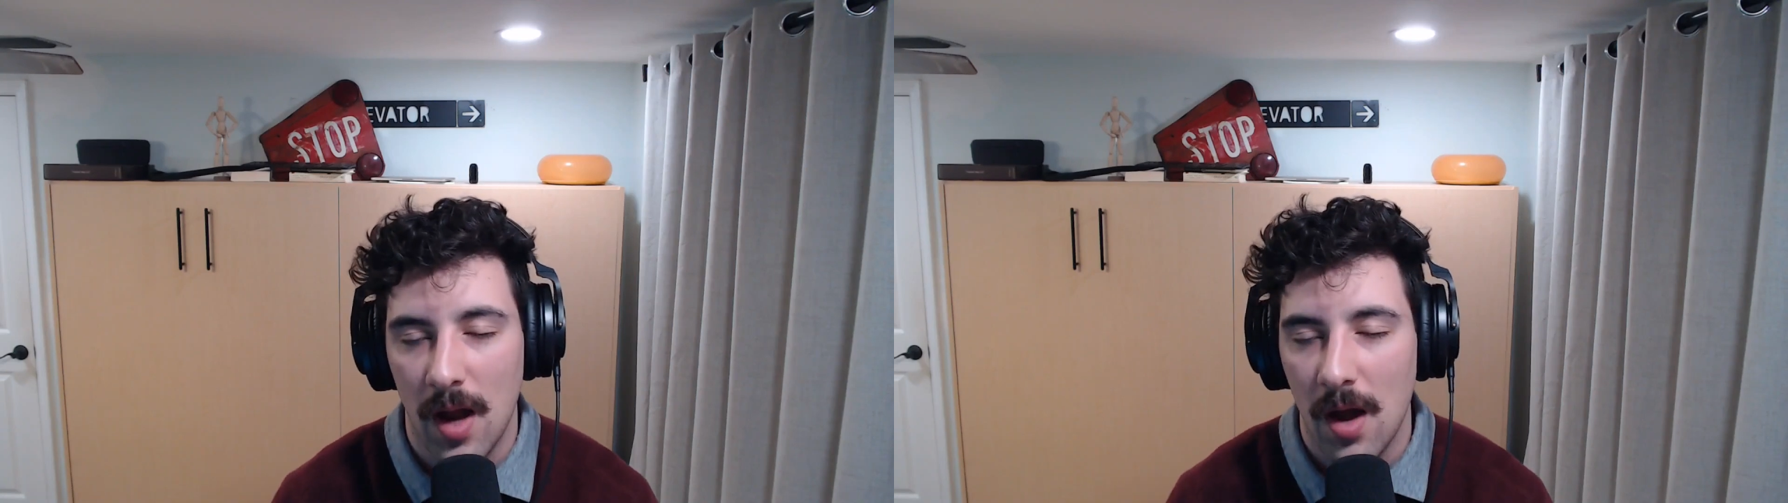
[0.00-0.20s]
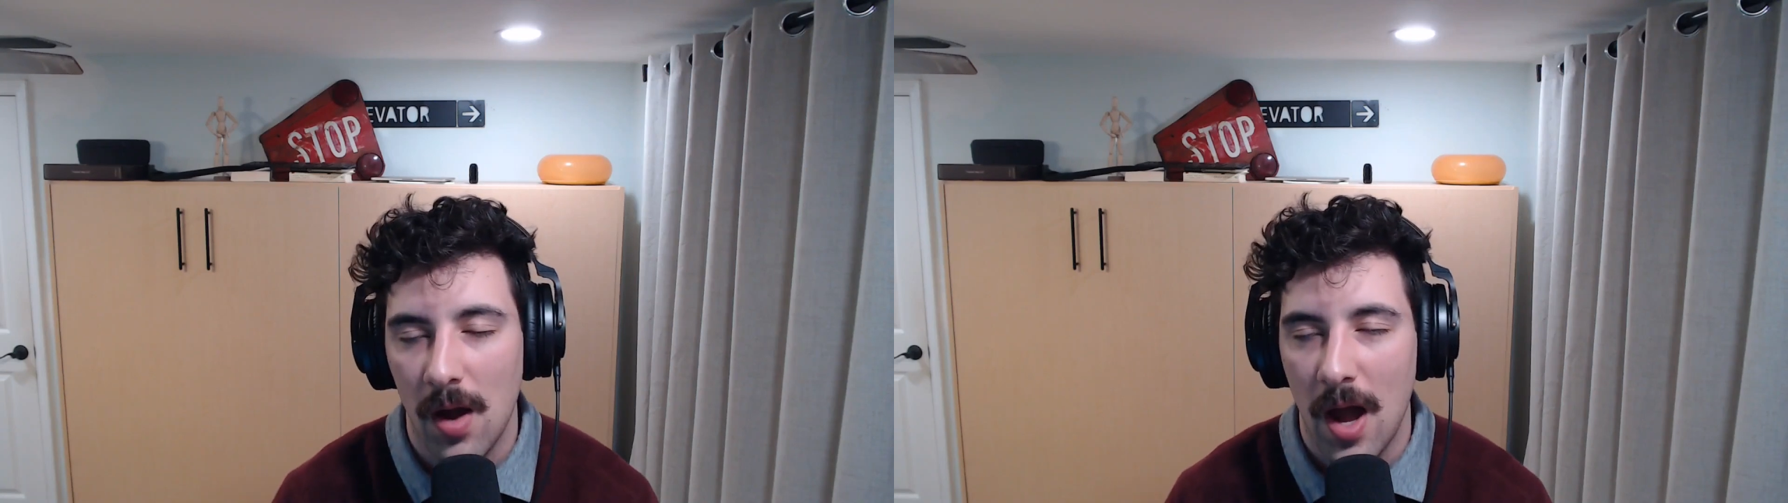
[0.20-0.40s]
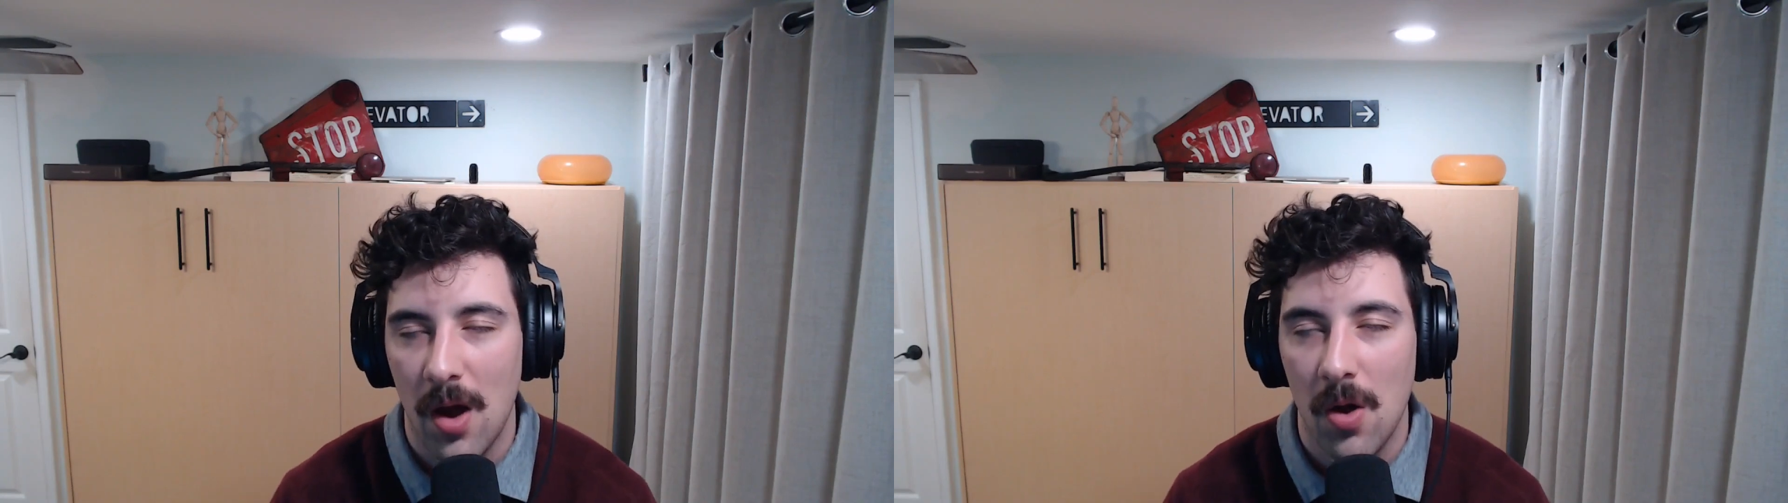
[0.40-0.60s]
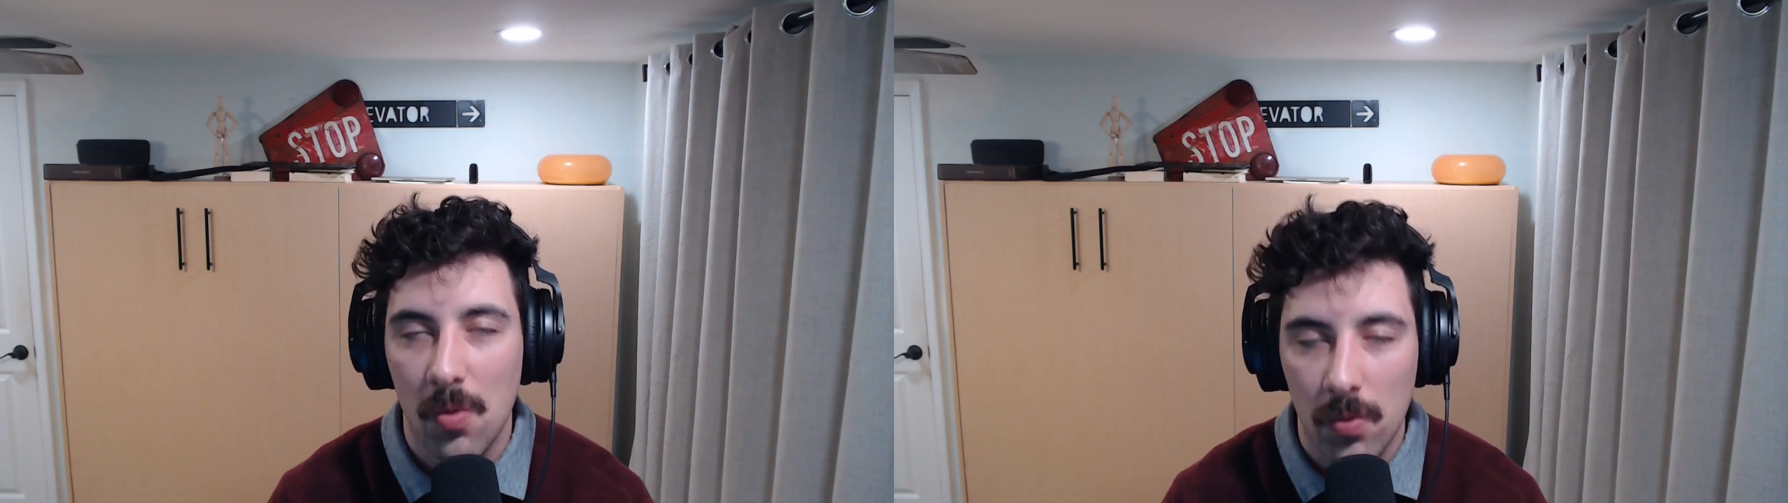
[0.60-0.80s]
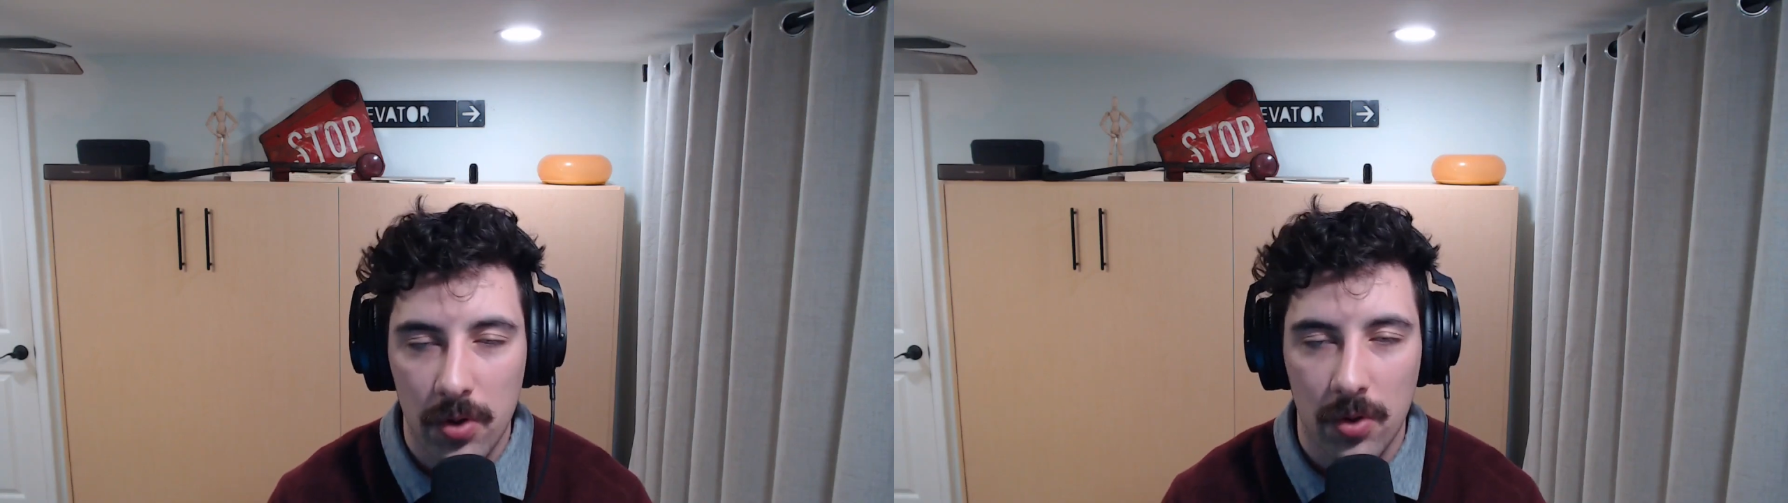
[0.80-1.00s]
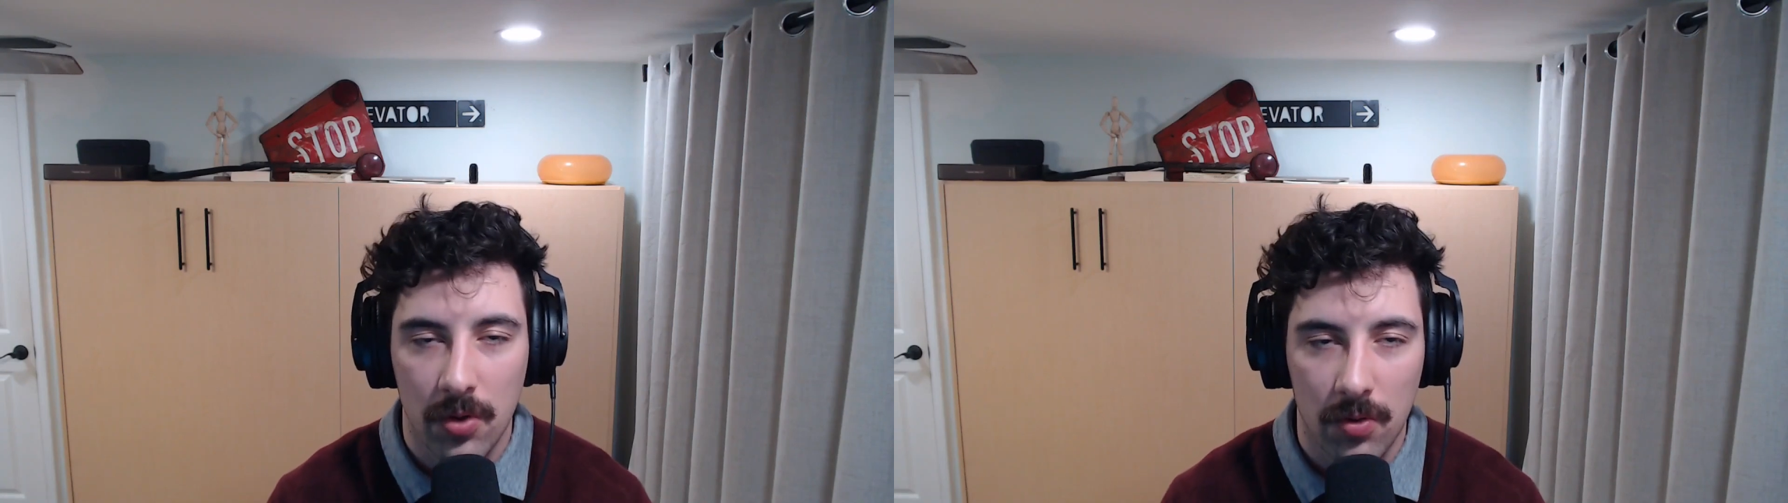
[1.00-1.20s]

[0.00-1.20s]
how your